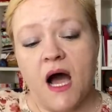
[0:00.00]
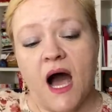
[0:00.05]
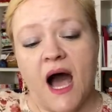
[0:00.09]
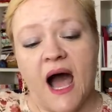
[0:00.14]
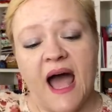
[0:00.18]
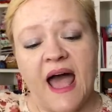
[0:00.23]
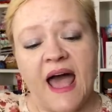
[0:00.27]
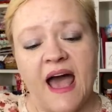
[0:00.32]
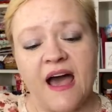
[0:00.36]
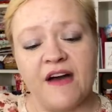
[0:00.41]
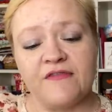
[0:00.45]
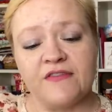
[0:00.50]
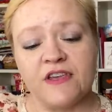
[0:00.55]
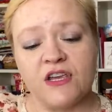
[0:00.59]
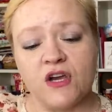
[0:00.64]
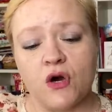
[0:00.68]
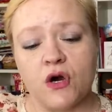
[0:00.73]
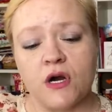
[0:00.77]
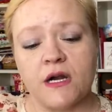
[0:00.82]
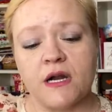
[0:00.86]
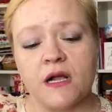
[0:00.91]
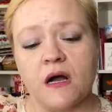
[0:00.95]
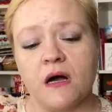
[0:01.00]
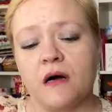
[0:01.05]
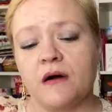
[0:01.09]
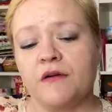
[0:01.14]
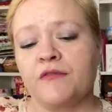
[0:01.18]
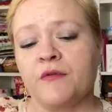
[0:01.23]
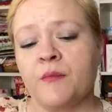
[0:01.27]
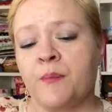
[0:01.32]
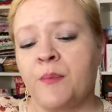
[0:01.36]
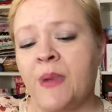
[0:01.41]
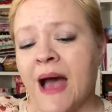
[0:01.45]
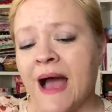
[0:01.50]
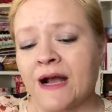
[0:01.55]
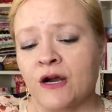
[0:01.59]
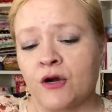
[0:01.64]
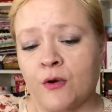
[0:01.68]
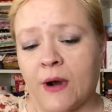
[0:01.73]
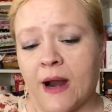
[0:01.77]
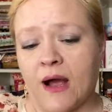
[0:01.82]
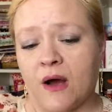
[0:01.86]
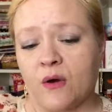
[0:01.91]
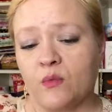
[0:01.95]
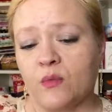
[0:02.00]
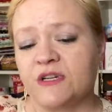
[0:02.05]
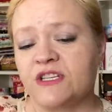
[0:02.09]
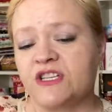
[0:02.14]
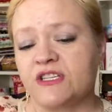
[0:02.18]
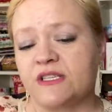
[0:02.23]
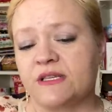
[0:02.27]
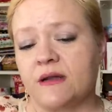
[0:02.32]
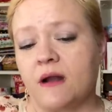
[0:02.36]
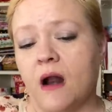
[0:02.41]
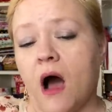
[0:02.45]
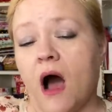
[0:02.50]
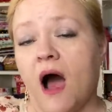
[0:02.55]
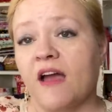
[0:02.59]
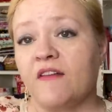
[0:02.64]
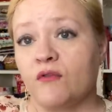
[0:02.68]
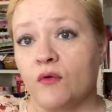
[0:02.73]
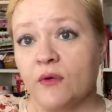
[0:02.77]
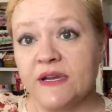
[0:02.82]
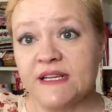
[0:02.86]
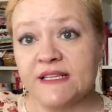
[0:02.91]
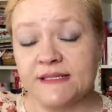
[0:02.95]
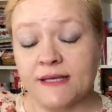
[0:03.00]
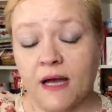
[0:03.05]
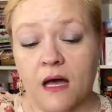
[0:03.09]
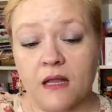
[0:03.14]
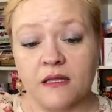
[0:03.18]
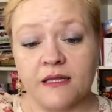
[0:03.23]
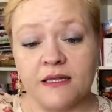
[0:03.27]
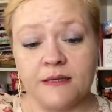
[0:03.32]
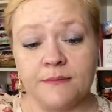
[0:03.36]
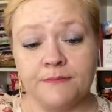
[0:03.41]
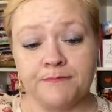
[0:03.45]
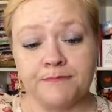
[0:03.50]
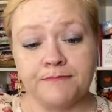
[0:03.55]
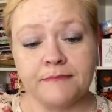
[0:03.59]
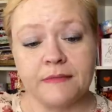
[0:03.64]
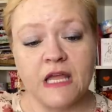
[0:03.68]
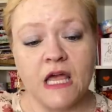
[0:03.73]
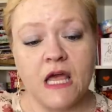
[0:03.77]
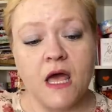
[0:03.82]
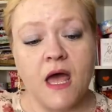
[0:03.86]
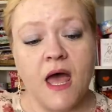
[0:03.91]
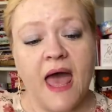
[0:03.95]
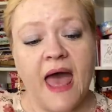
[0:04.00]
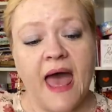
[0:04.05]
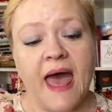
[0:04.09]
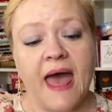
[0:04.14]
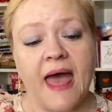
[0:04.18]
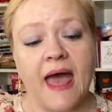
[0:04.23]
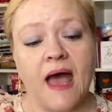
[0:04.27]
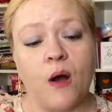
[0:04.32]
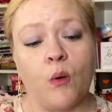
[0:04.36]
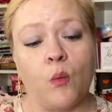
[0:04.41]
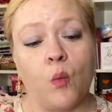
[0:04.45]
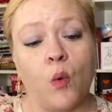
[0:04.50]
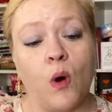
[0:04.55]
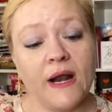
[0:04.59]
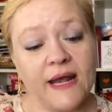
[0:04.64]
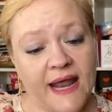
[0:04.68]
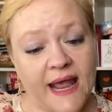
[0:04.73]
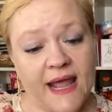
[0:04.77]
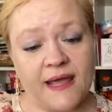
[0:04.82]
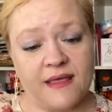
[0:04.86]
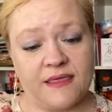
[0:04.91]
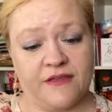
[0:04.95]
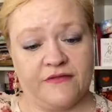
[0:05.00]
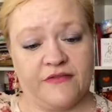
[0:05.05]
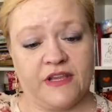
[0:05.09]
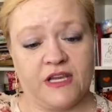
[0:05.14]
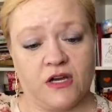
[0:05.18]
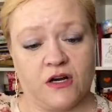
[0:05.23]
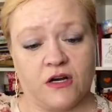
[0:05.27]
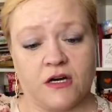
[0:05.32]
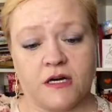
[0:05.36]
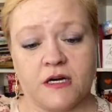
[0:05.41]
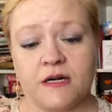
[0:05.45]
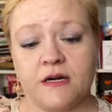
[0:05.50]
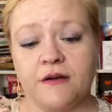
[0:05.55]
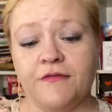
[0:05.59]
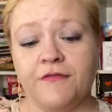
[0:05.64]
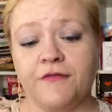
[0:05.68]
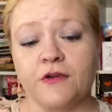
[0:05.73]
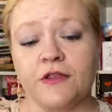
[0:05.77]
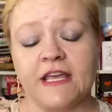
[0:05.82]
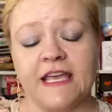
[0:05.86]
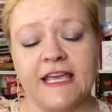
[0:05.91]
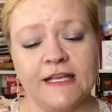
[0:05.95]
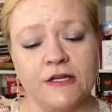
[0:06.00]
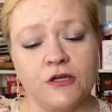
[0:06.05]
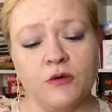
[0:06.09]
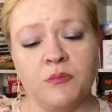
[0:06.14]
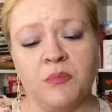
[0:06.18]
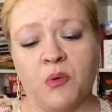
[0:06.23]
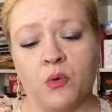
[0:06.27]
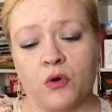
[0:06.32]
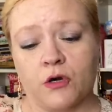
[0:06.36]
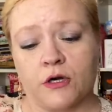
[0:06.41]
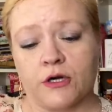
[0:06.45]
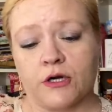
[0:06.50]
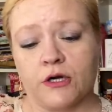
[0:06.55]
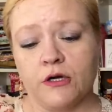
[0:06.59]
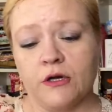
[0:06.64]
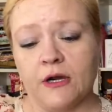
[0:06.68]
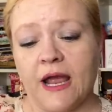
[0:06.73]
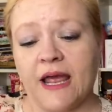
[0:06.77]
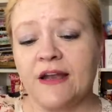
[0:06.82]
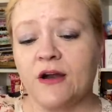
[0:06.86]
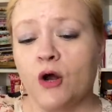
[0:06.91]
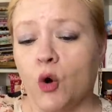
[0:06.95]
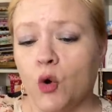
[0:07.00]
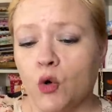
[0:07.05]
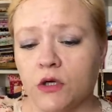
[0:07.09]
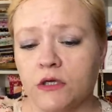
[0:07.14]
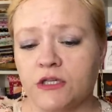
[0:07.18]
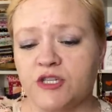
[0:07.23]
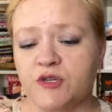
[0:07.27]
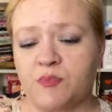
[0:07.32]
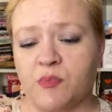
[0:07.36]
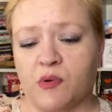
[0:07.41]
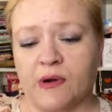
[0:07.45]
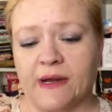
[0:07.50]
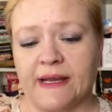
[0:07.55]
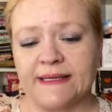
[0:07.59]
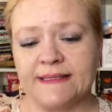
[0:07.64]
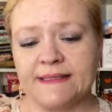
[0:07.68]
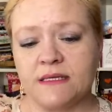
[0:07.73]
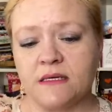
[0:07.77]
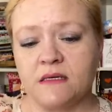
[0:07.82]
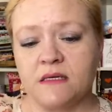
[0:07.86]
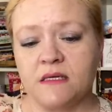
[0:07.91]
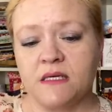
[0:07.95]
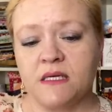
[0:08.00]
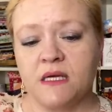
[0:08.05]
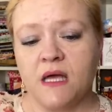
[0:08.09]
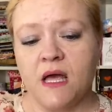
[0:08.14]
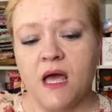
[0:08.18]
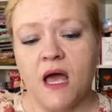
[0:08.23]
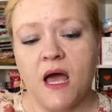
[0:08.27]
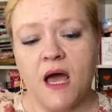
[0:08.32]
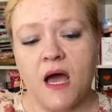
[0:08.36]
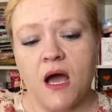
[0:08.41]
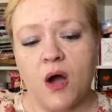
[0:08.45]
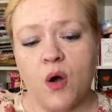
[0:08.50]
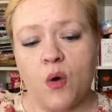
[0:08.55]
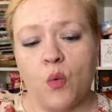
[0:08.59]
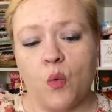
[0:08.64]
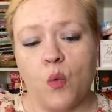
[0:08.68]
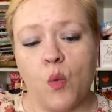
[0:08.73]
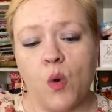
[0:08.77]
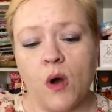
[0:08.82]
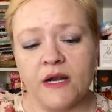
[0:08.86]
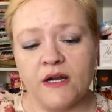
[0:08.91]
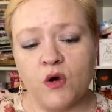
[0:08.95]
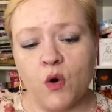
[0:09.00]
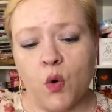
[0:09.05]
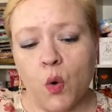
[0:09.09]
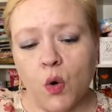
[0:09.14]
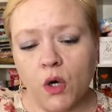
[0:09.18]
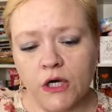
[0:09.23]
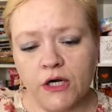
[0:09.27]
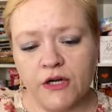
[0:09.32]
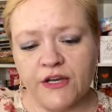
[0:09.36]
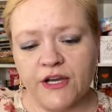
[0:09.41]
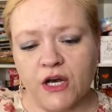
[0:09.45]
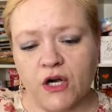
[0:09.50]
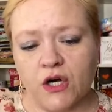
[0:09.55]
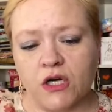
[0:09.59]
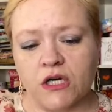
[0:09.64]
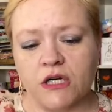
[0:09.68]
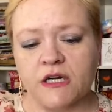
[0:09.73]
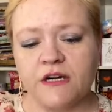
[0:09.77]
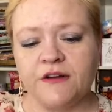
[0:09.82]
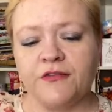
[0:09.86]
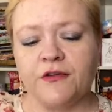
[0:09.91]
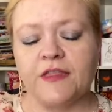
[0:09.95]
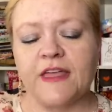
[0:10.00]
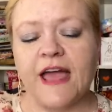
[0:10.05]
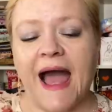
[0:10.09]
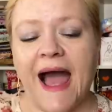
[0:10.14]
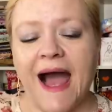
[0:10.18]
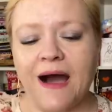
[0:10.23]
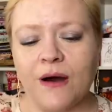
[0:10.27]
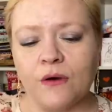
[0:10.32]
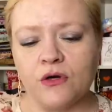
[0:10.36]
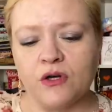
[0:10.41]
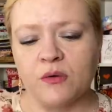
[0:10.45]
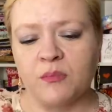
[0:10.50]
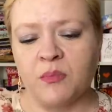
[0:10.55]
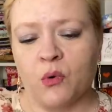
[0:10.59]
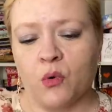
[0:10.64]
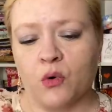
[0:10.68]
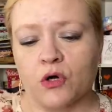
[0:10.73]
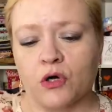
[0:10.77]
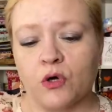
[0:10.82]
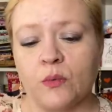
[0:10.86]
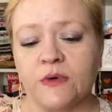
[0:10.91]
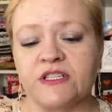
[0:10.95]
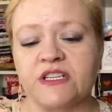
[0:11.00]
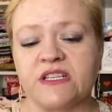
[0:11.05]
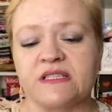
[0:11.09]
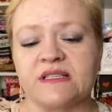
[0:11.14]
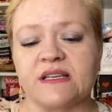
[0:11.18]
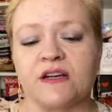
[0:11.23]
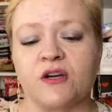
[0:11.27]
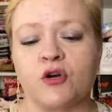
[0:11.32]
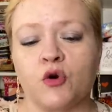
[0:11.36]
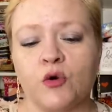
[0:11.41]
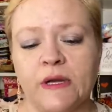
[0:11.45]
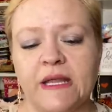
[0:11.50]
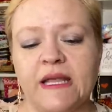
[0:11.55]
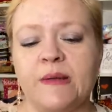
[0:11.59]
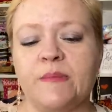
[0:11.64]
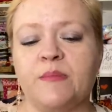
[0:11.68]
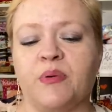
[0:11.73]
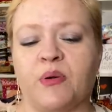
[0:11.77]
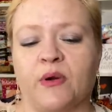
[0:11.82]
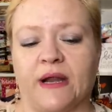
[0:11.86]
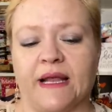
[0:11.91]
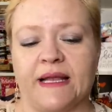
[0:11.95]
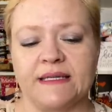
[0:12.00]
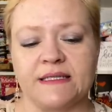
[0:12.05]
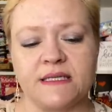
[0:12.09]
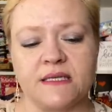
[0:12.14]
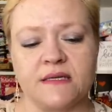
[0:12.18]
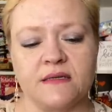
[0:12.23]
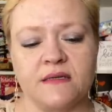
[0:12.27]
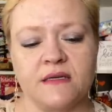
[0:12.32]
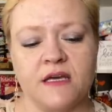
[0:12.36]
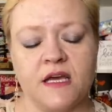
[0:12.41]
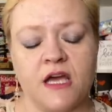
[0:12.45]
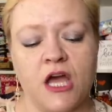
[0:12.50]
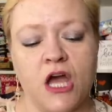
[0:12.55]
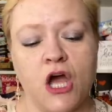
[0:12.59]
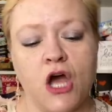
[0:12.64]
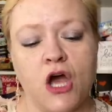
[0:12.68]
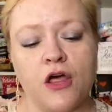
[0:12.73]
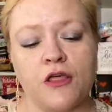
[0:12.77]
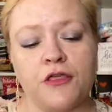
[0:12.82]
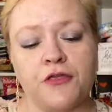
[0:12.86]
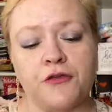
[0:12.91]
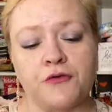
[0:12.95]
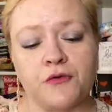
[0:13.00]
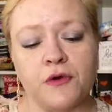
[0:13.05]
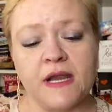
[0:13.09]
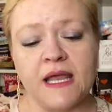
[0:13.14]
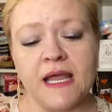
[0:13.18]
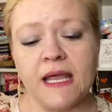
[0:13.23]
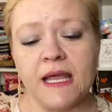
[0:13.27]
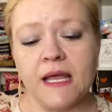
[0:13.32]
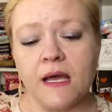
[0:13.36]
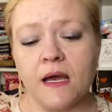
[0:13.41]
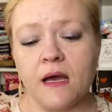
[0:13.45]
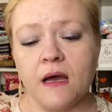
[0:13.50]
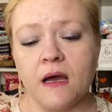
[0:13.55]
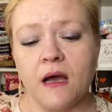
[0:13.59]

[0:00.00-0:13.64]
a half a yard of background, which is an ivory solid, one eighth of a yard for the inner border, an orange print, one quarter yard for the outer border, which is a cream print, three